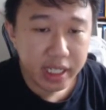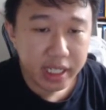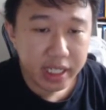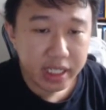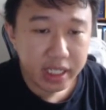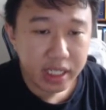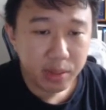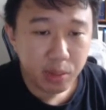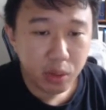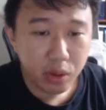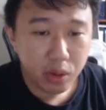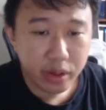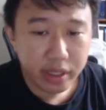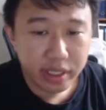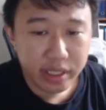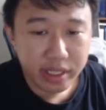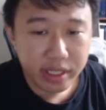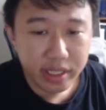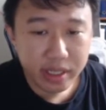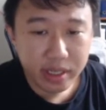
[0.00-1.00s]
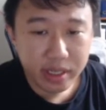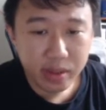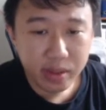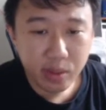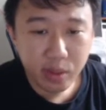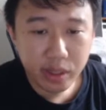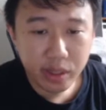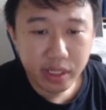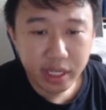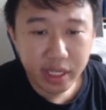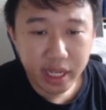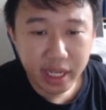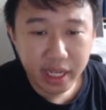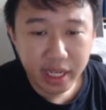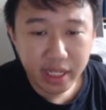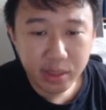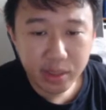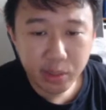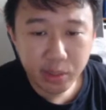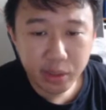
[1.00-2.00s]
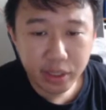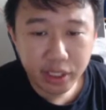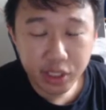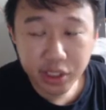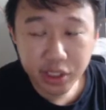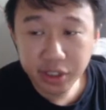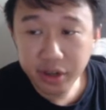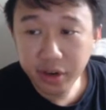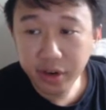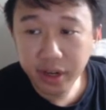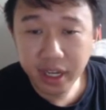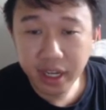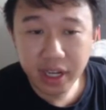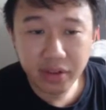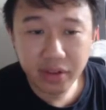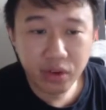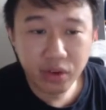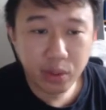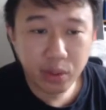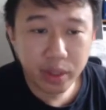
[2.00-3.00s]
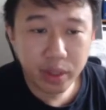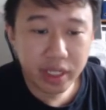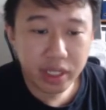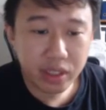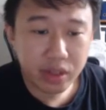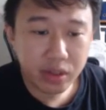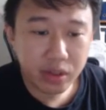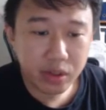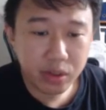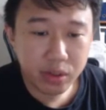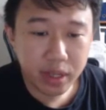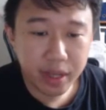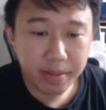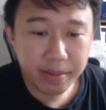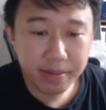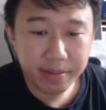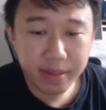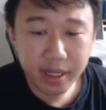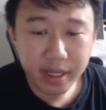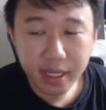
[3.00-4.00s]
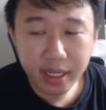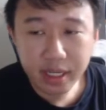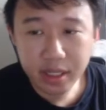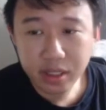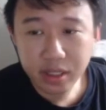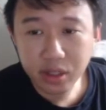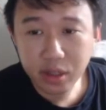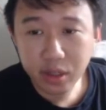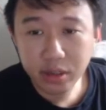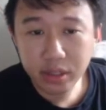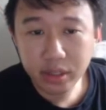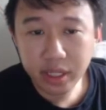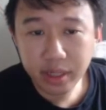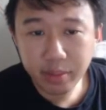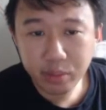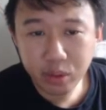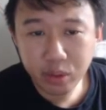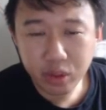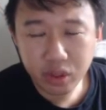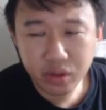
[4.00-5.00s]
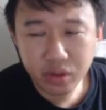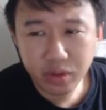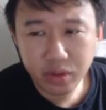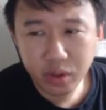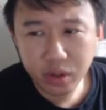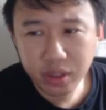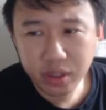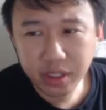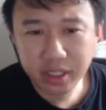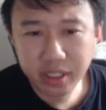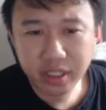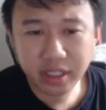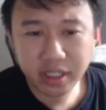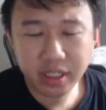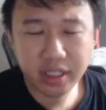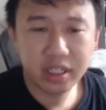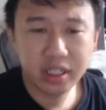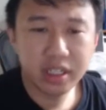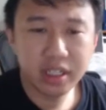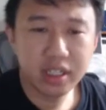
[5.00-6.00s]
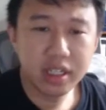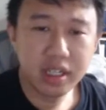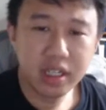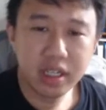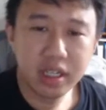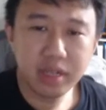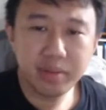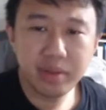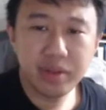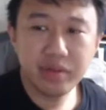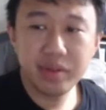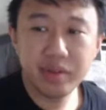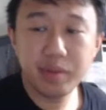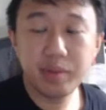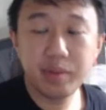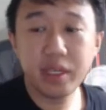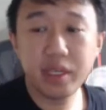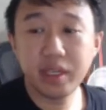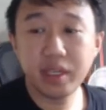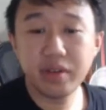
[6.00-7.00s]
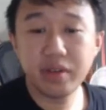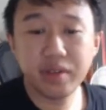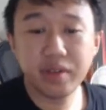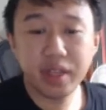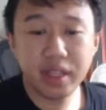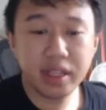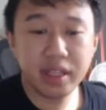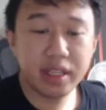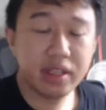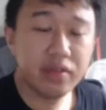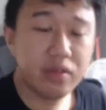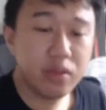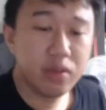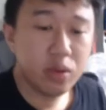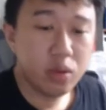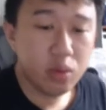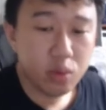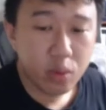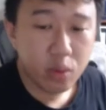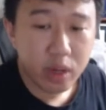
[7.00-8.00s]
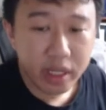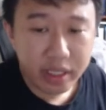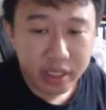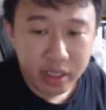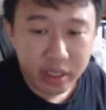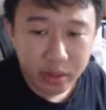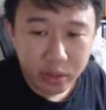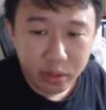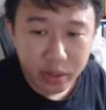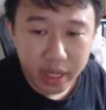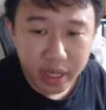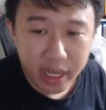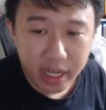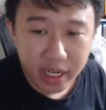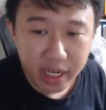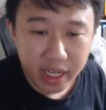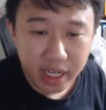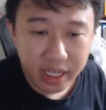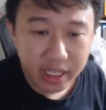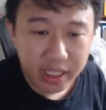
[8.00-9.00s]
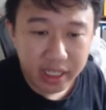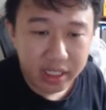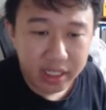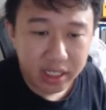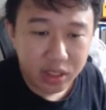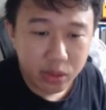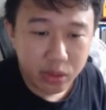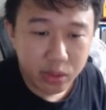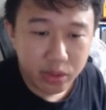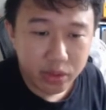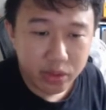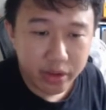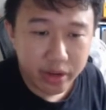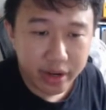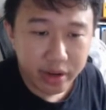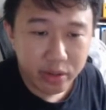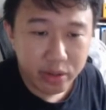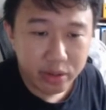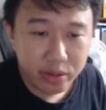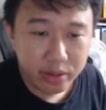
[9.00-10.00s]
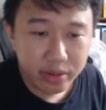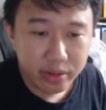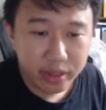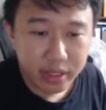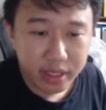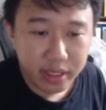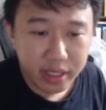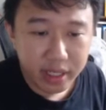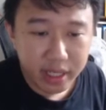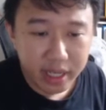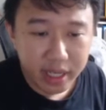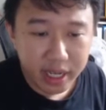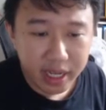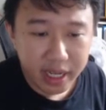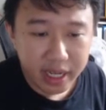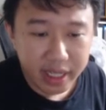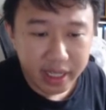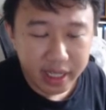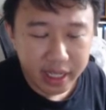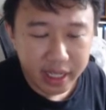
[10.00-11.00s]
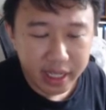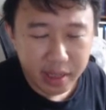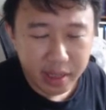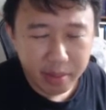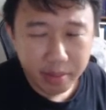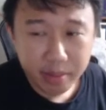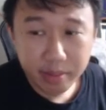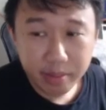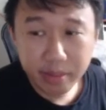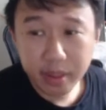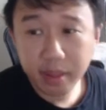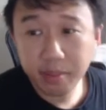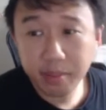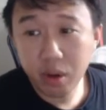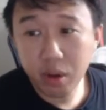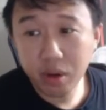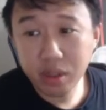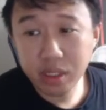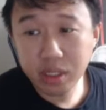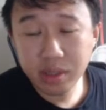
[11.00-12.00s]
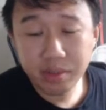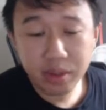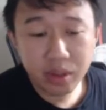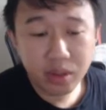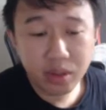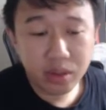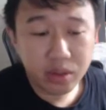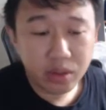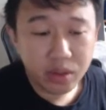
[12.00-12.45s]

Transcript: The point system once again is pretty generic every week, so yeah. So I'll say push for the PvP event if you want to get like a dual strike rune. I think the possible